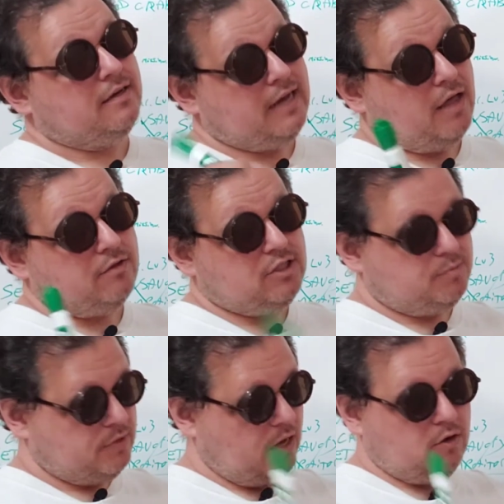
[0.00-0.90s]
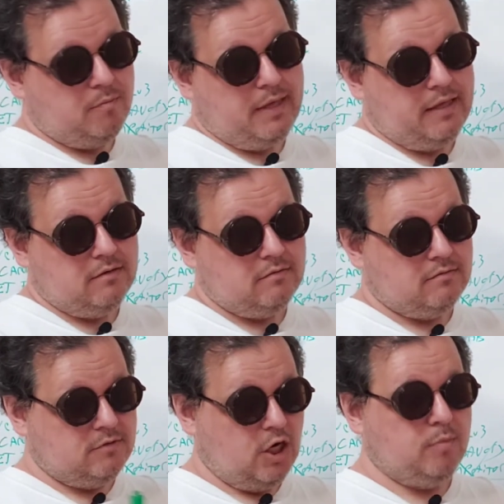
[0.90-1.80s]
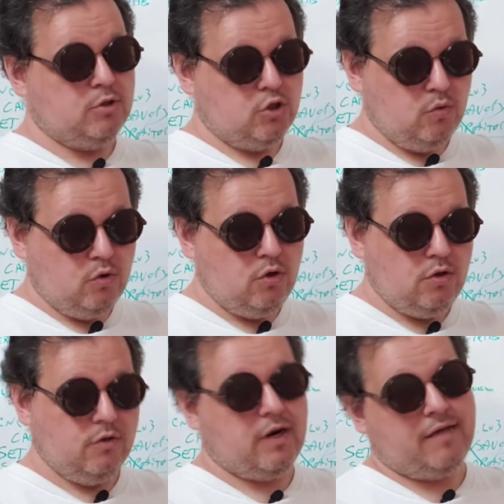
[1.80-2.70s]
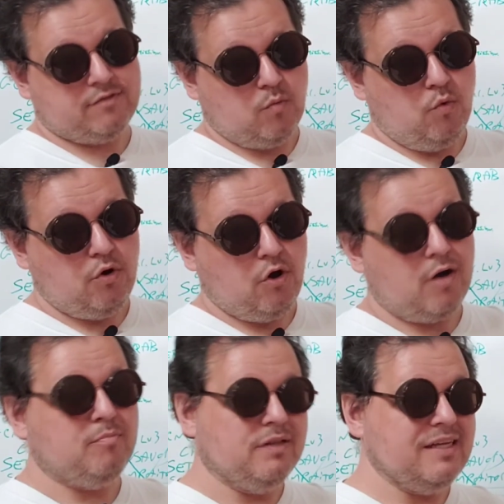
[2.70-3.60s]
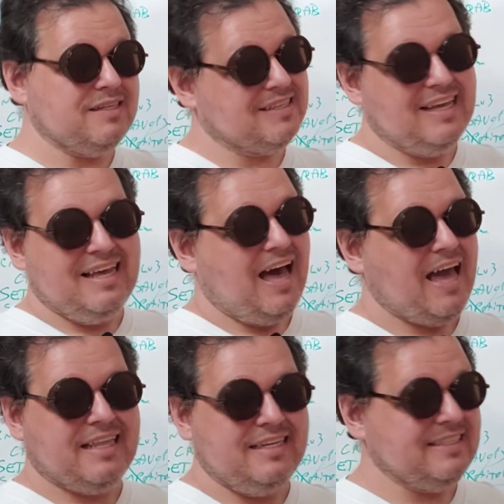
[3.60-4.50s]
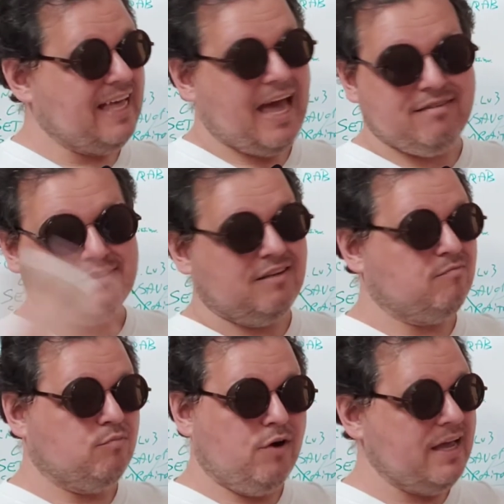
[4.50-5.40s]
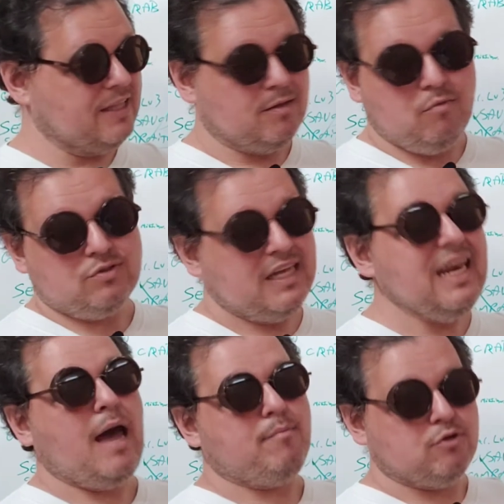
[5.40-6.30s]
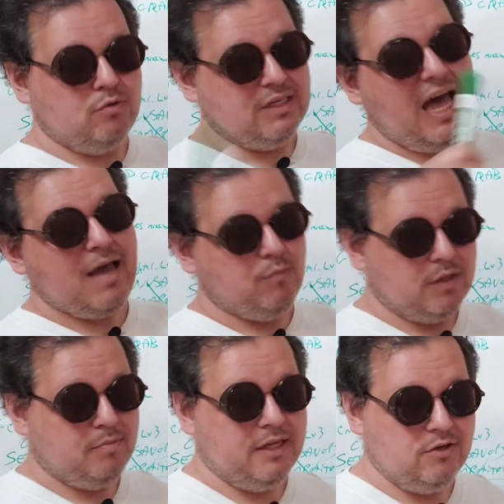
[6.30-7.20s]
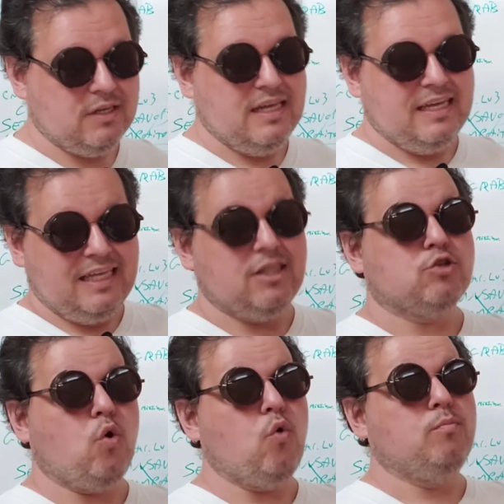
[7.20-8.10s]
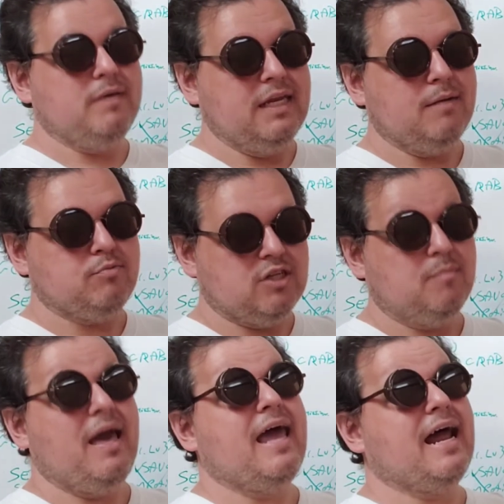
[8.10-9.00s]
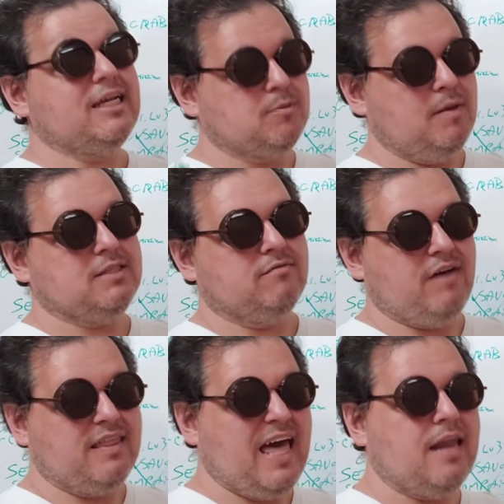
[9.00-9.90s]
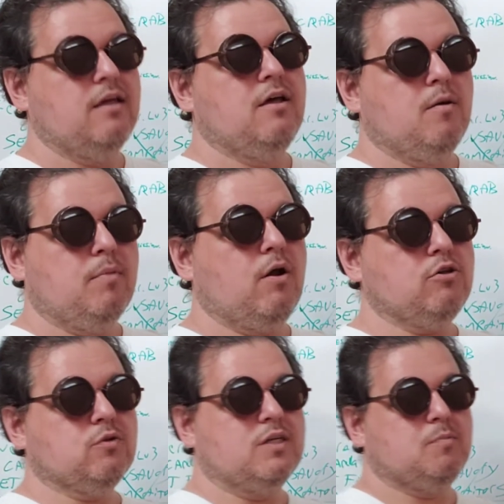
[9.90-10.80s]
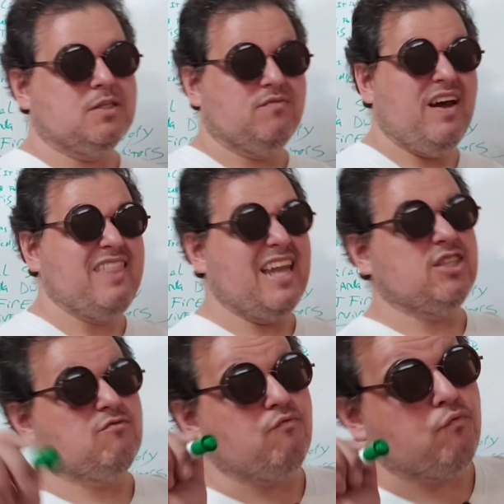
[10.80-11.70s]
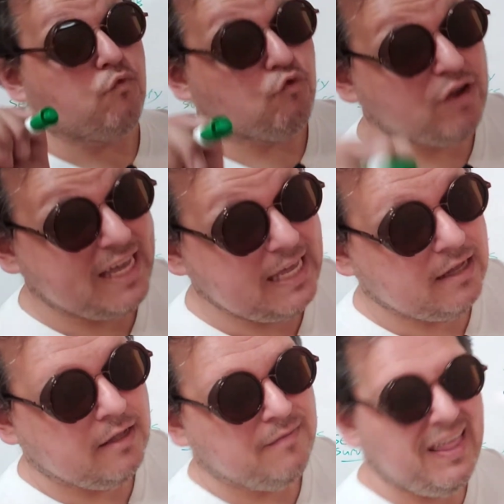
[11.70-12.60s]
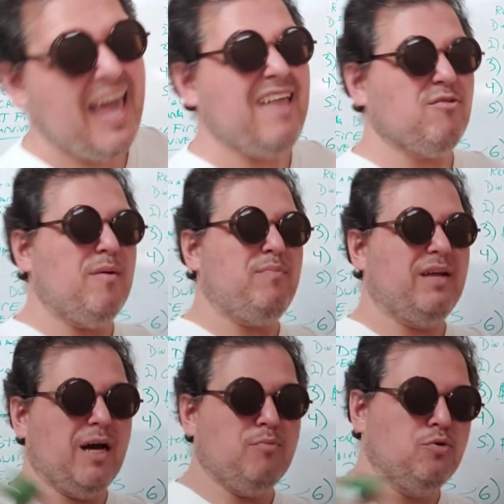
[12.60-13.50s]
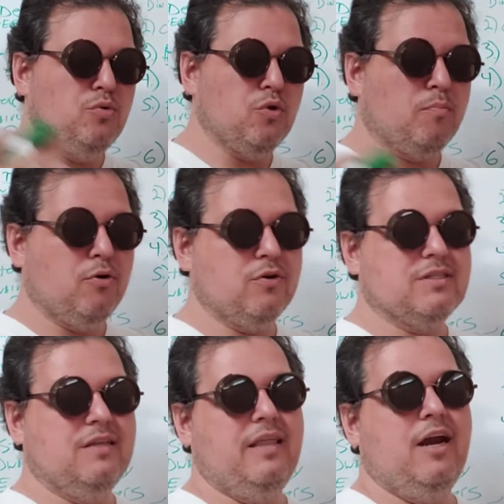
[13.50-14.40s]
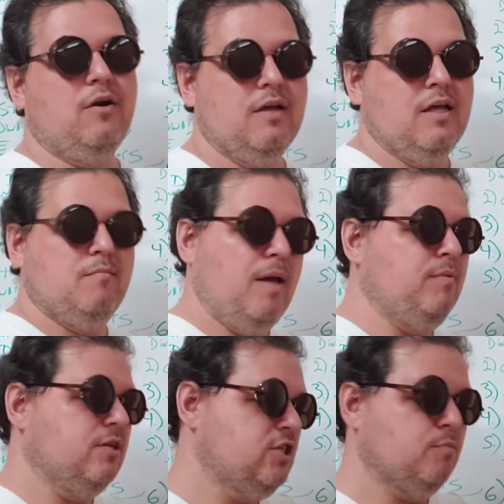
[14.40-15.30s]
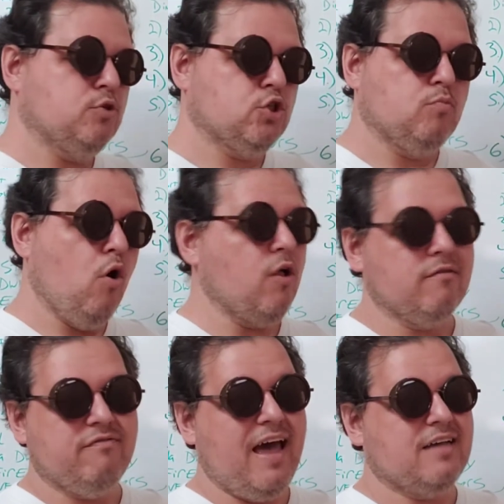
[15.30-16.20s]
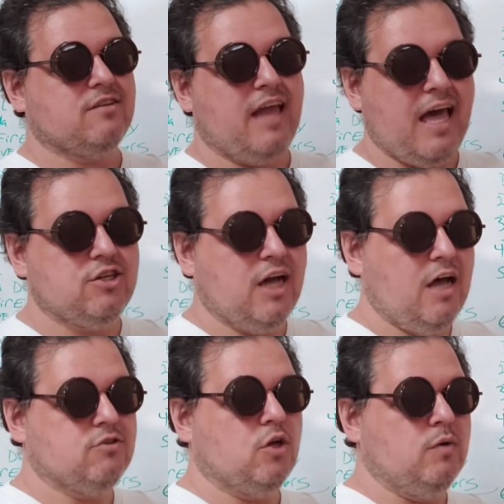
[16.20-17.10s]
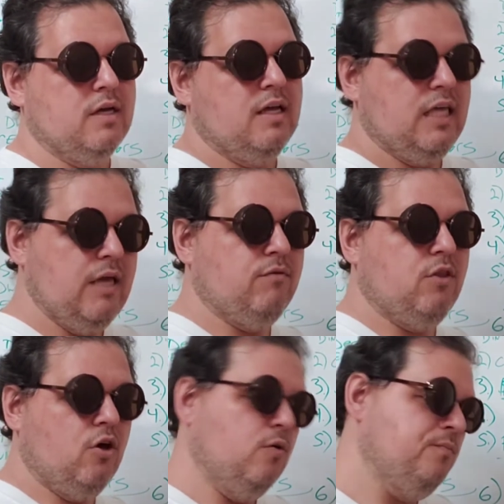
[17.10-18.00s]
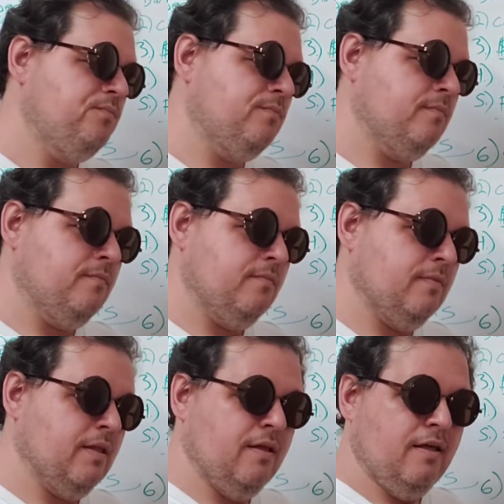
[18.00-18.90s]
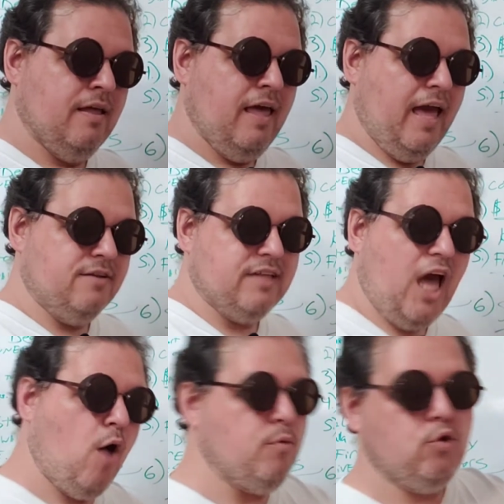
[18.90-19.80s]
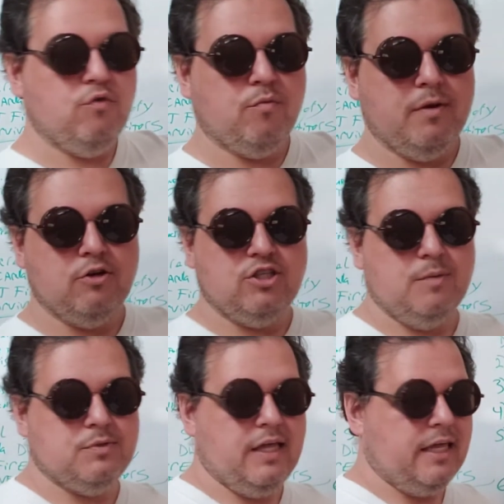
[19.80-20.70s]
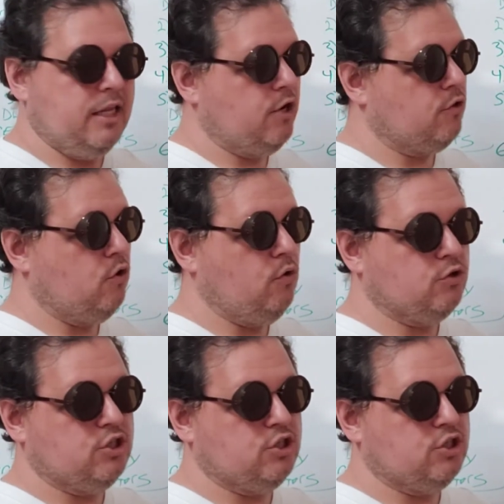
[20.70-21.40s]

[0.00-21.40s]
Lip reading: Now, the ship's not going to be terribly too good. They're going to have some work on it. Plus, I can easily have stuff break at the most inopportune time when the players get this old beat up ship, and I specify that, but also I specify that it's free. And there might be a couple cool little perks in there. Maybe the ship is small and fast and agile, so even though as they outmaneuver bigger ships, they can hear the whole